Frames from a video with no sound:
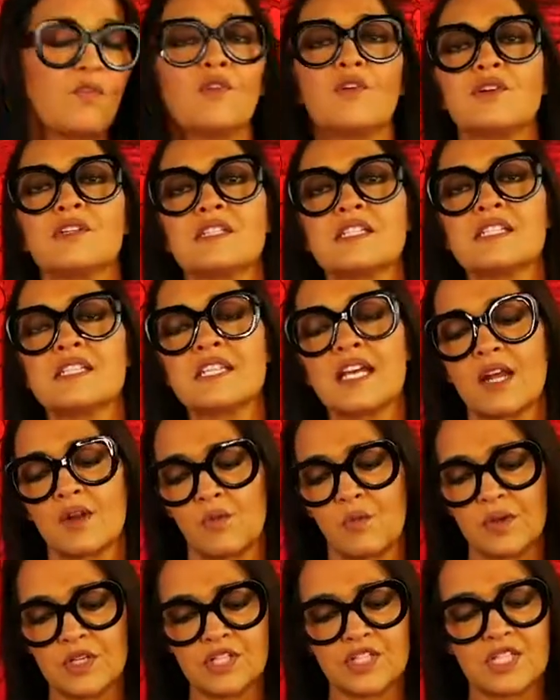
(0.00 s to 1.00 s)
first
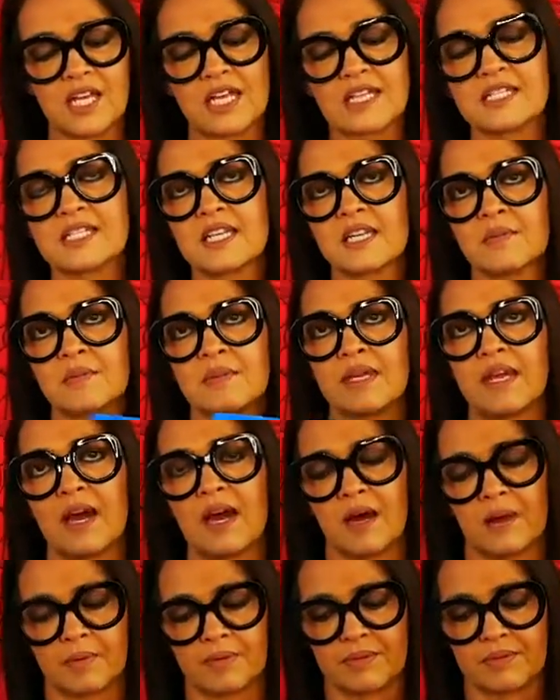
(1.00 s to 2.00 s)
decide which side's gonna be
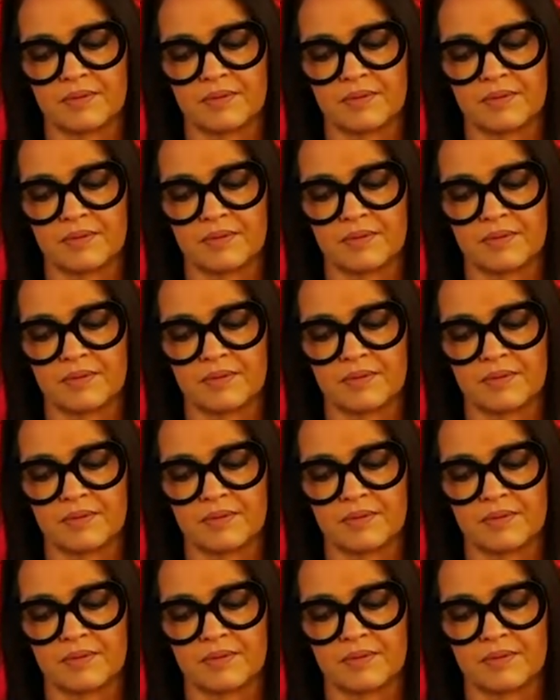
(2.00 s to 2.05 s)
up.